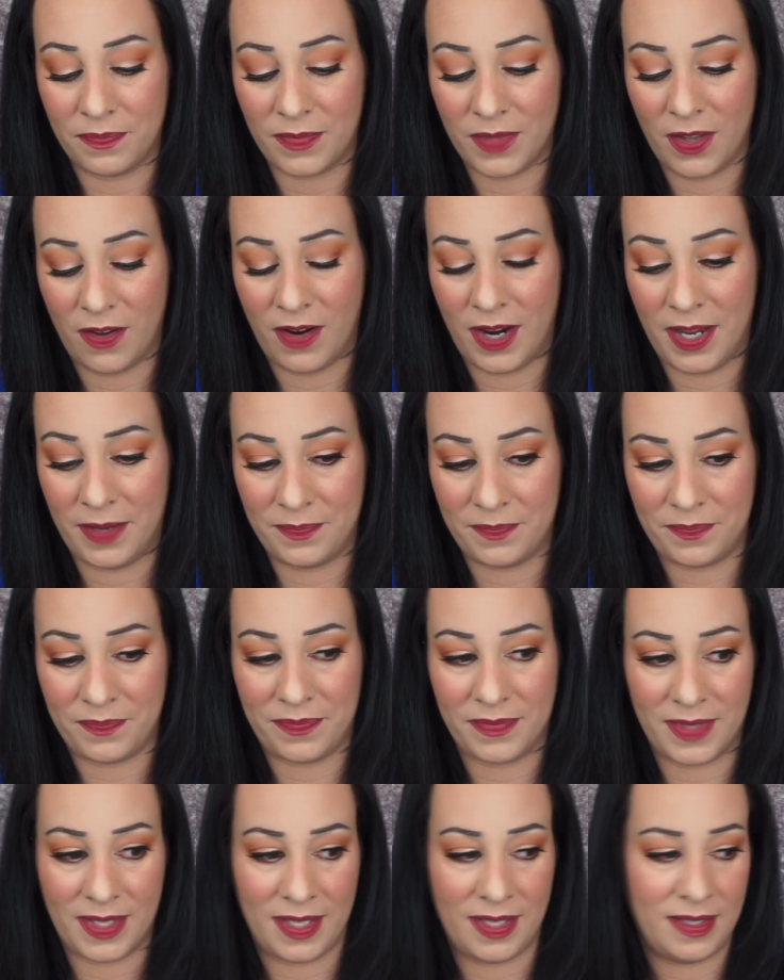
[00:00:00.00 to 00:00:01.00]
All right.
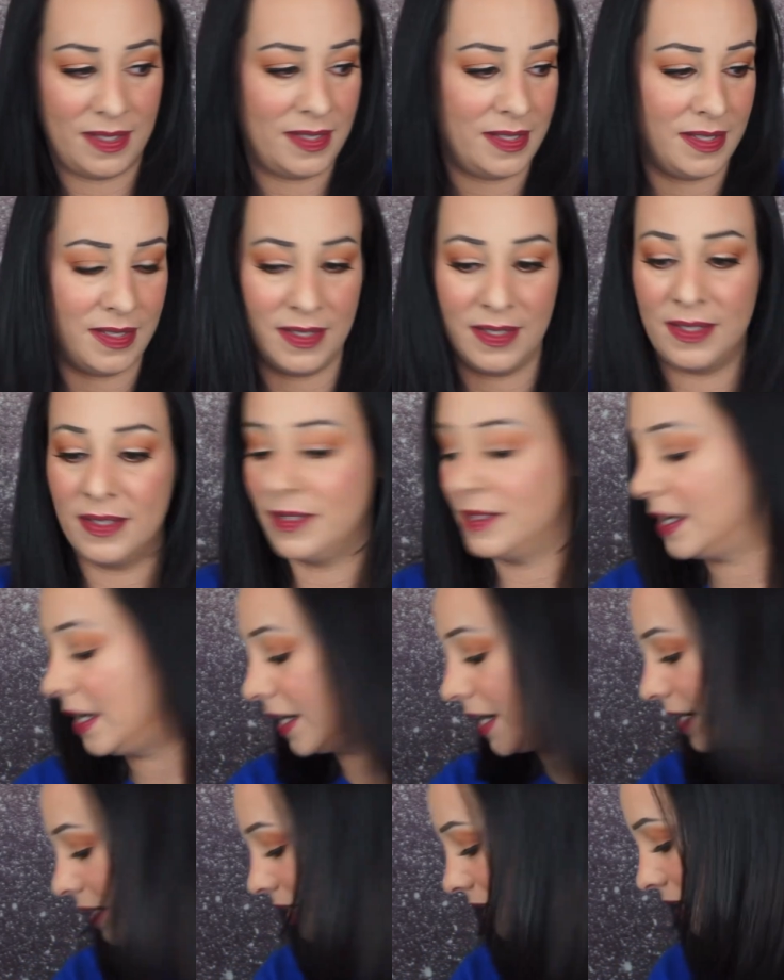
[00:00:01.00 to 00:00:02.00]
I
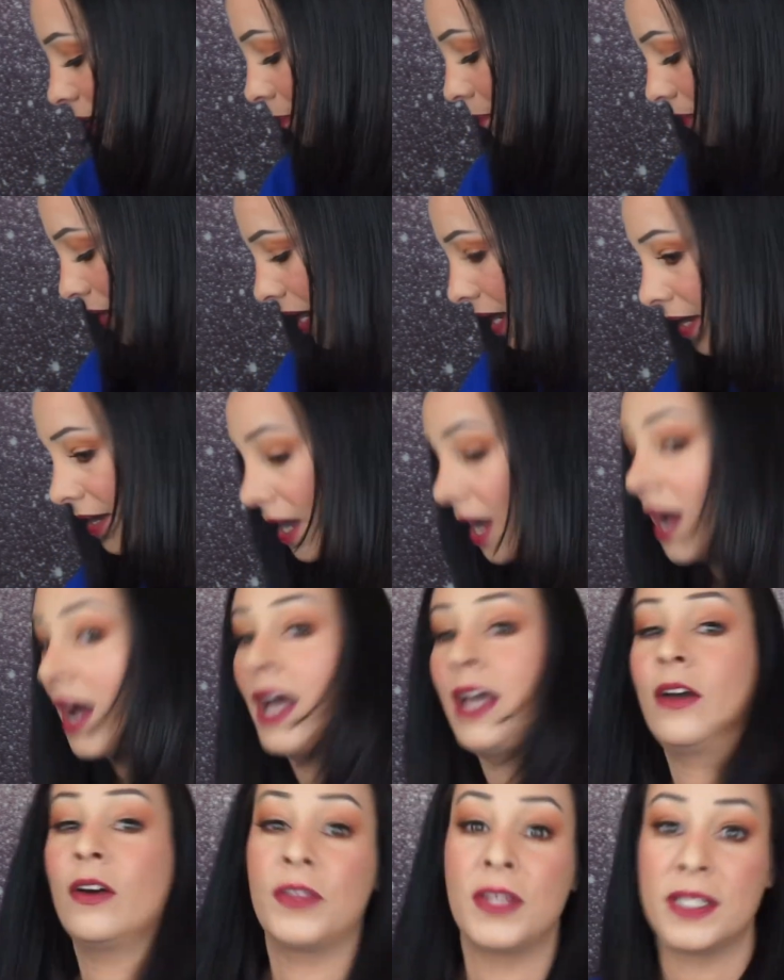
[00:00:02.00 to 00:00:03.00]
gotta keep my
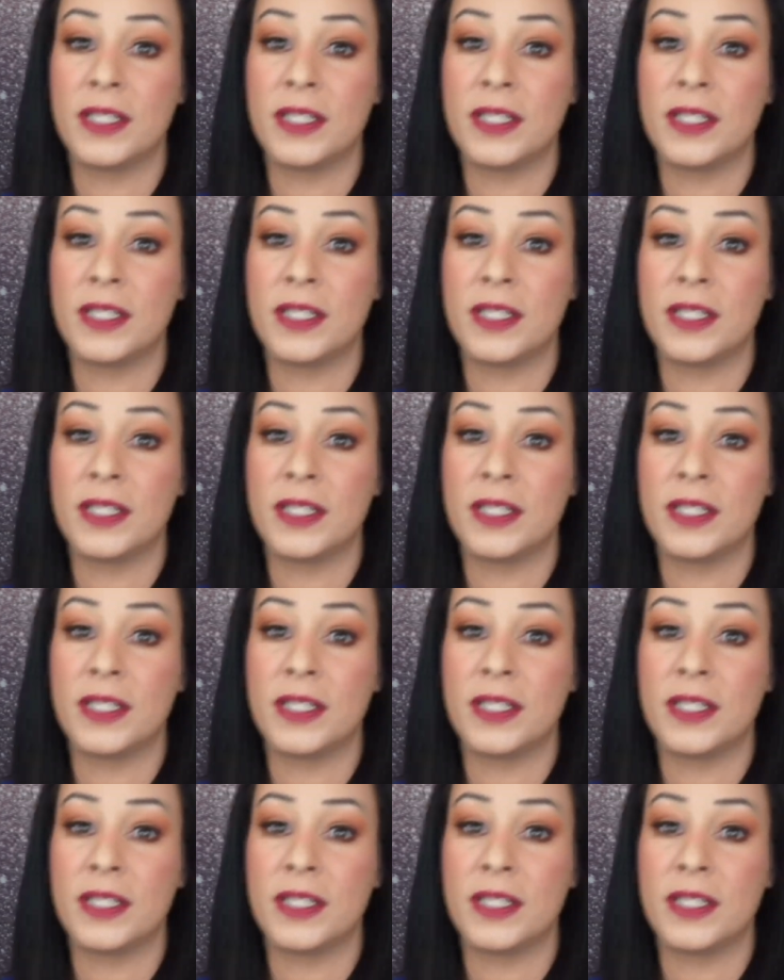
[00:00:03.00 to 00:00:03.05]
eye on the